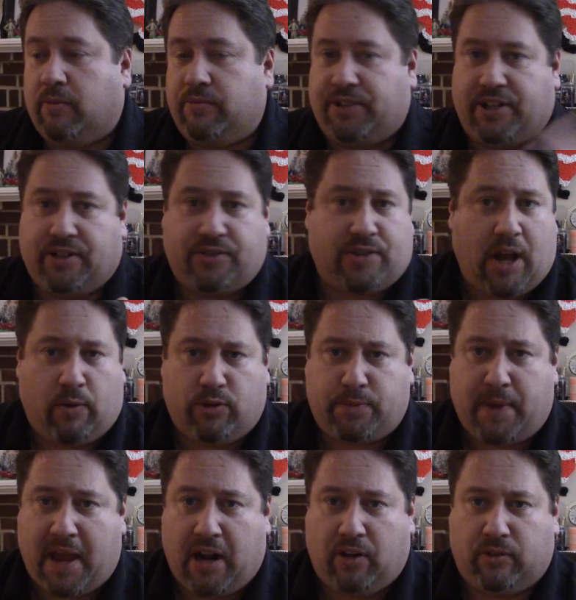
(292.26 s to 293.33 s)
did a Star Wars
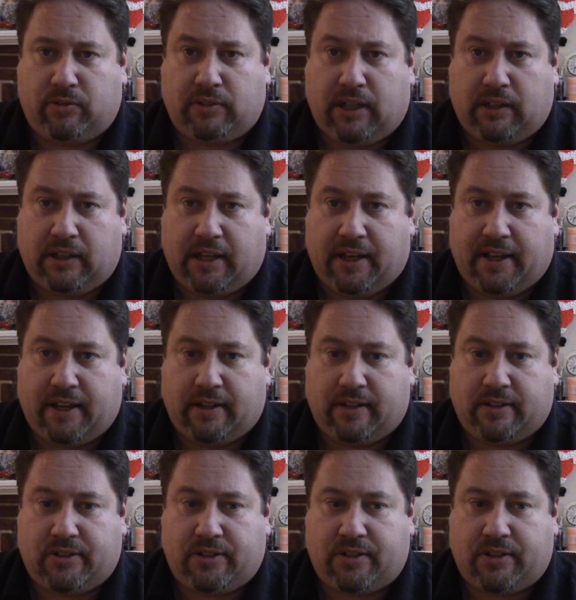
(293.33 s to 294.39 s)
panel,
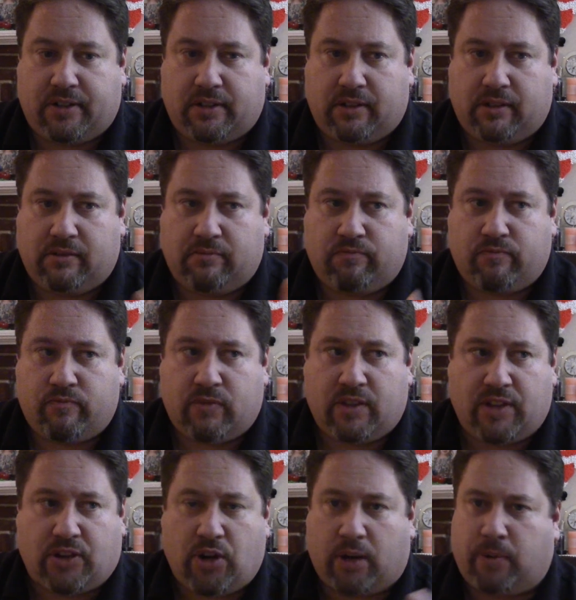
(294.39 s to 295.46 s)
and
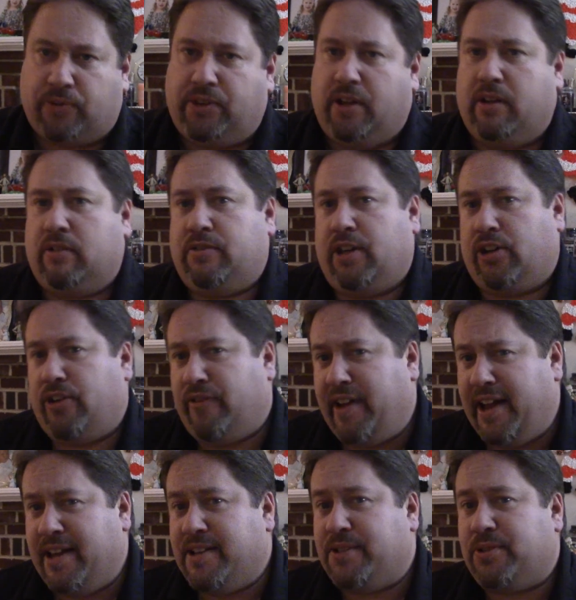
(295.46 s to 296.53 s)
they talk about their
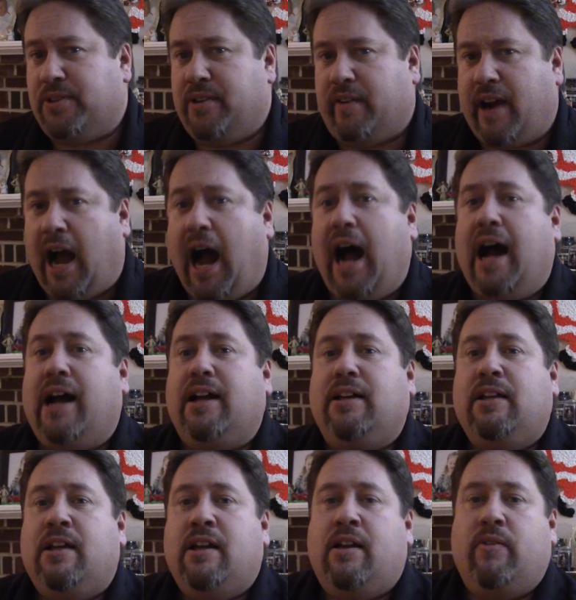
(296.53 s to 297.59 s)
careers and their art.
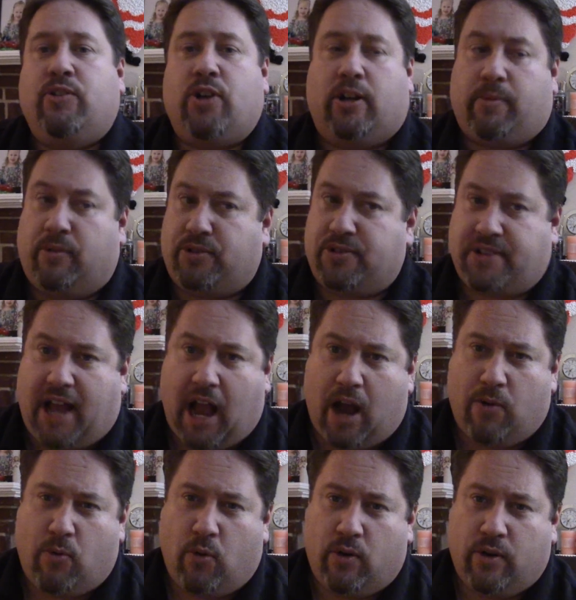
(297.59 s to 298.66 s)
We talked about
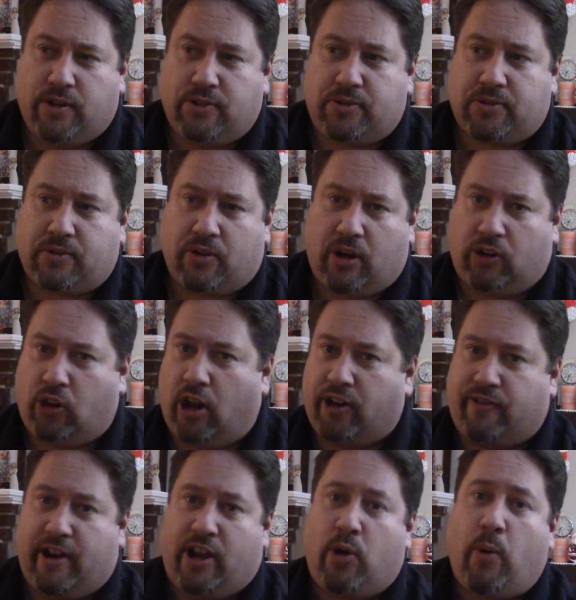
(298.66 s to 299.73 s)
Star Wars. Got a lot of
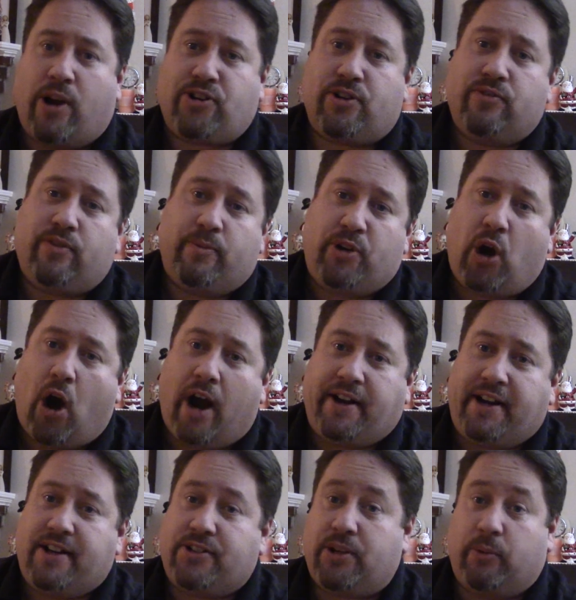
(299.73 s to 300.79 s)
great questions from the
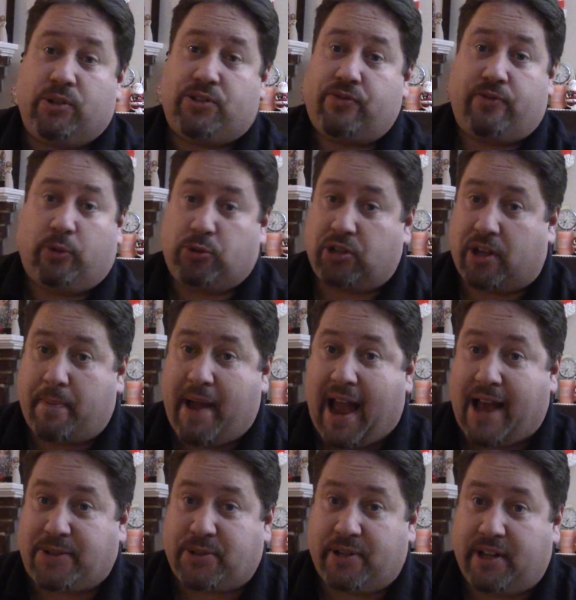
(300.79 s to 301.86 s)
audience. It was full to
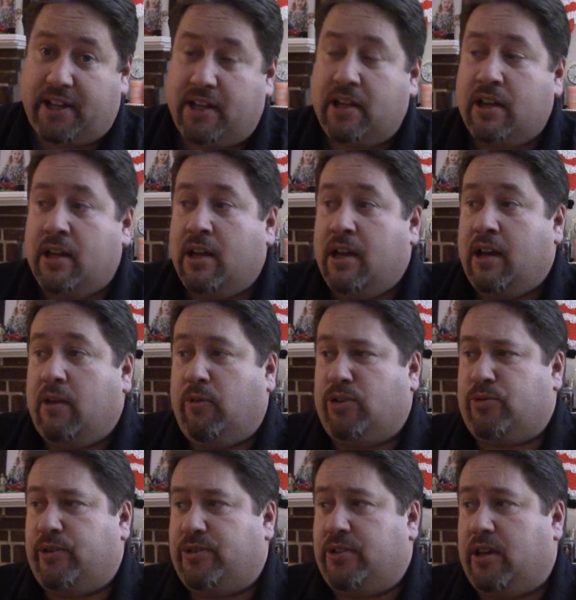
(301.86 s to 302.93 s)
capacity,
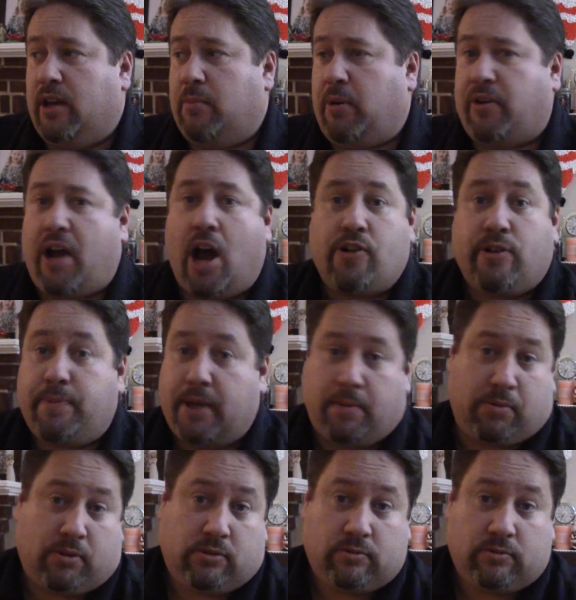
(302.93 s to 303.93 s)
which was about 100 people.